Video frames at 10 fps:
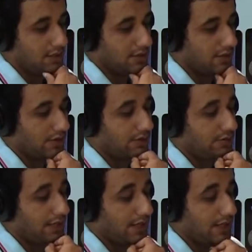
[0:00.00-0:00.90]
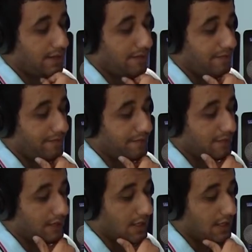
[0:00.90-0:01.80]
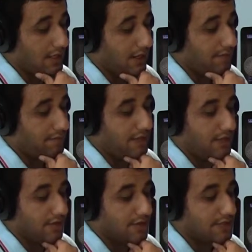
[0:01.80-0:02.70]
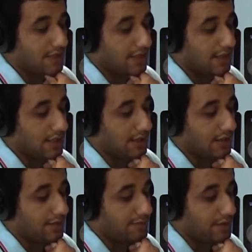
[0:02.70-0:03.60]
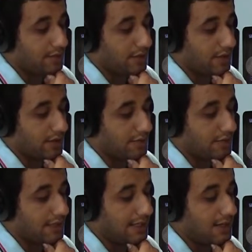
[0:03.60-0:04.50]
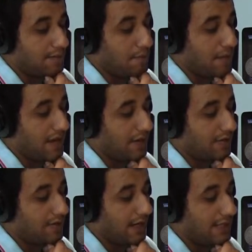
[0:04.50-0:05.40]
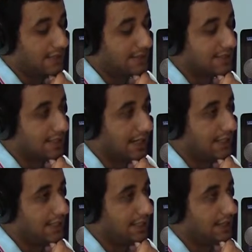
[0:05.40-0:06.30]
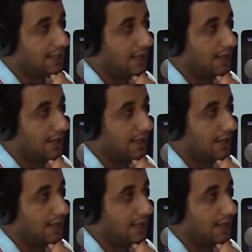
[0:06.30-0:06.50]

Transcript: So I've been noticing that a lot of people are getting better at studying,